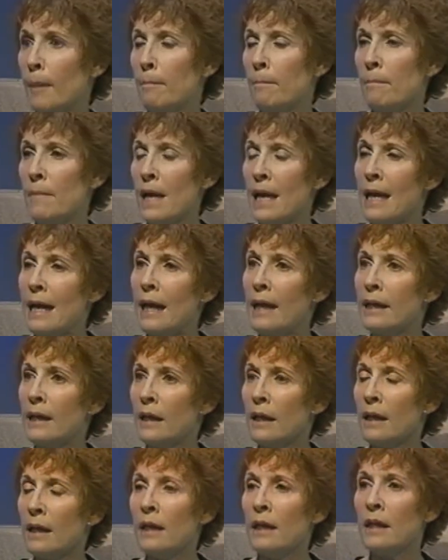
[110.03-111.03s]
an
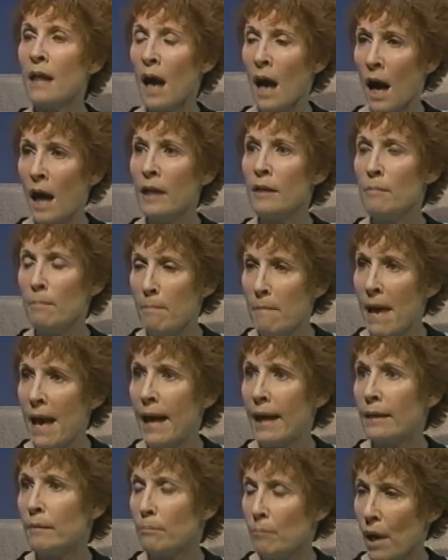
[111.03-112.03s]

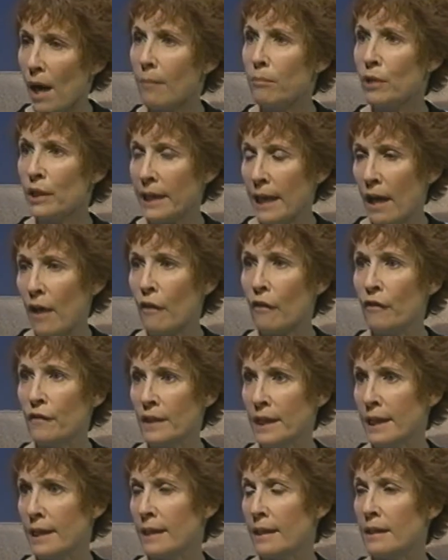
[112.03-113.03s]
unmet public health
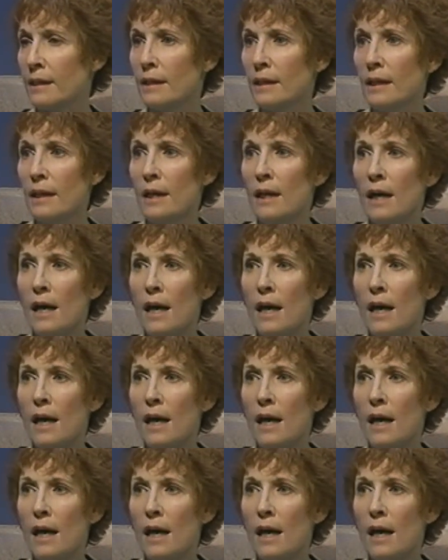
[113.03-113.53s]
need.